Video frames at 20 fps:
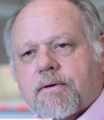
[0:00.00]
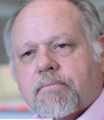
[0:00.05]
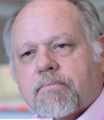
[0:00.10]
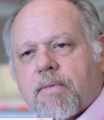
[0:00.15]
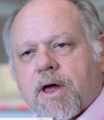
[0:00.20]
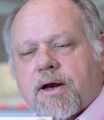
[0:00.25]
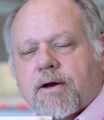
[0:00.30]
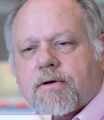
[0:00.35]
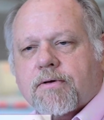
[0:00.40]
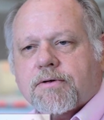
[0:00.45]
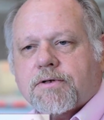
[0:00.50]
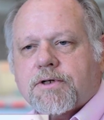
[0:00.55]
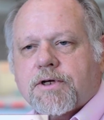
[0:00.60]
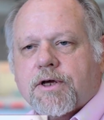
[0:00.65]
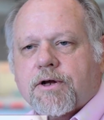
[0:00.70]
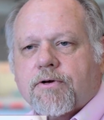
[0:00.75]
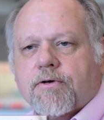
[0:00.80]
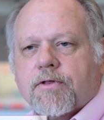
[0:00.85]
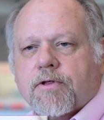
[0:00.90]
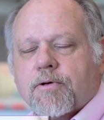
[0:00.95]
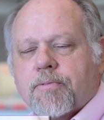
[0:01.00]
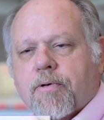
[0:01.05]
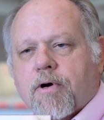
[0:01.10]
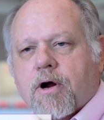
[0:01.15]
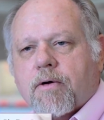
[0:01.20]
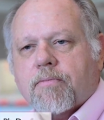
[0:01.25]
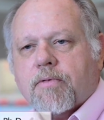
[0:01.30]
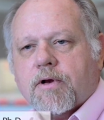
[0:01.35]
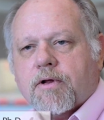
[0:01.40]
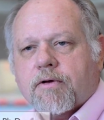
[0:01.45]
Medical Center in the
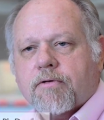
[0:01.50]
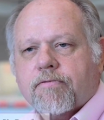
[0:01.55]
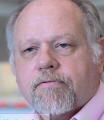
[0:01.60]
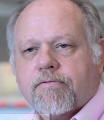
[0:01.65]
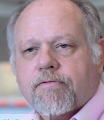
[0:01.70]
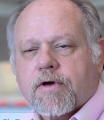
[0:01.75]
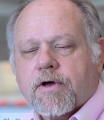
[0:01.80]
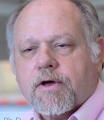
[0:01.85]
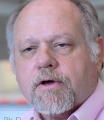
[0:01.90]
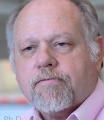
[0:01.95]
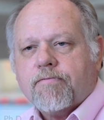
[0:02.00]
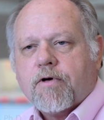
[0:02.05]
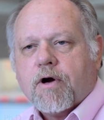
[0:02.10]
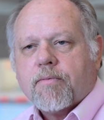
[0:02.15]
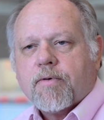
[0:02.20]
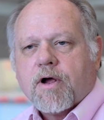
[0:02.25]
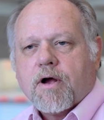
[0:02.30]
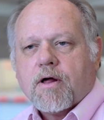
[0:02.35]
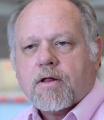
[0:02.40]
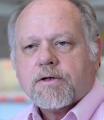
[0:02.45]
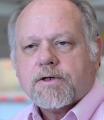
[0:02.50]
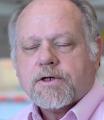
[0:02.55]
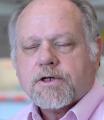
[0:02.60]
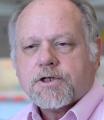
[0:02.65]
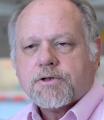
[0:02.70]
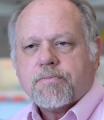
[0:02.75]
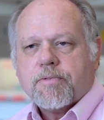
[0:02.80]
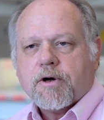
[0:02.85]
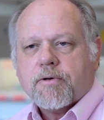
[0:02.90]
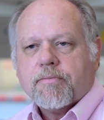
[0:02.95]
Department of uh, Pharmacology and
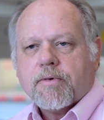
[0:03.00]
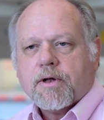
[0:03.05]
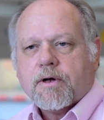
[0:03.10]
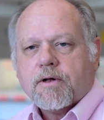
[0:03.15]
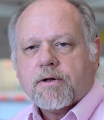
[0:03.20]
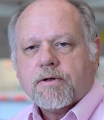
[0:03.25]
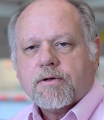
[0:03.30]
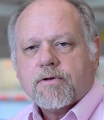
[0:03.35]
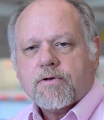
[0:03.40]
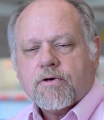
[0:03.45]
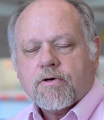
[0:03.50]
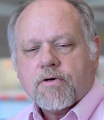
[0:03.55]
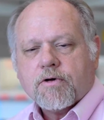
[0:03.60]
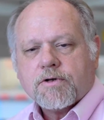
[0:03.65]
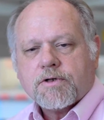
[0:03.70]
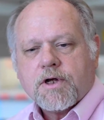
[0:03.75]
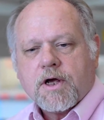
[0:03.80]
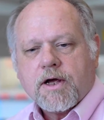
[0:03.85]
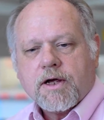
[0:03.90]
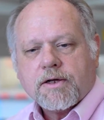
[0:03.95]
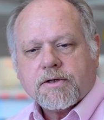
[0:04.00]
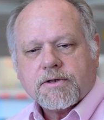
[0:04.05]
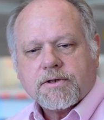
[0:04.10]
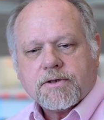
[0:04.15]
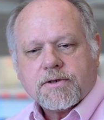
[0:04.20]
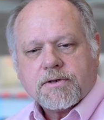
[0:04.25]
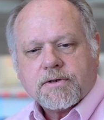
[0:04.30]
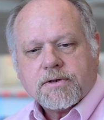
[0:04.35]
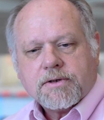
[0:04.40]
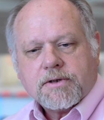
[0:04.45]
Experimental Neuroscience.
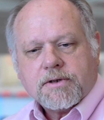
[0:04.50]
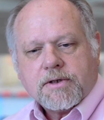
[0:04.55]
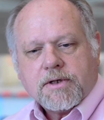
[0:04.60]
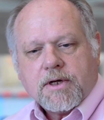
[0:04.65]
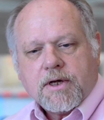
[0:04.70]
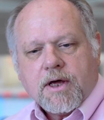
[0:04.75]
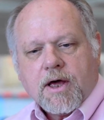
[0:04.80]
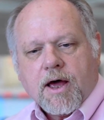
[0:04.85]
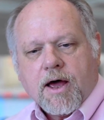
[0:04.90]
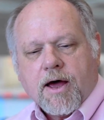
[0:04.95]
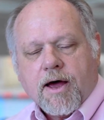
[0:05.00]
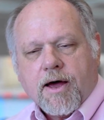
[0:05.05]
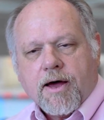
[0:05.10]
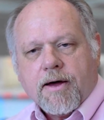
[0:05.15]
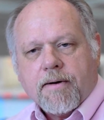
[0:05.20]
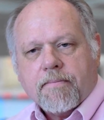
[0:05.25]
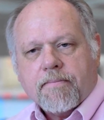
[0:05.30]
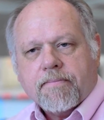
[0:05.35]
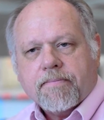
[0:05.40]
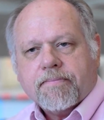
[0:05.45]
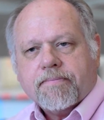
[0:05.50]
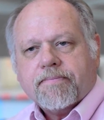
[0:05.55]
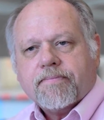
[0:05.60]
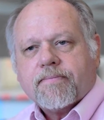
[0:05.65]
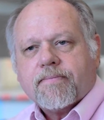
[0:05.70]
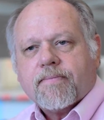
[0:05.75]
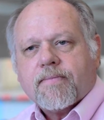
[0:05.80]
Um,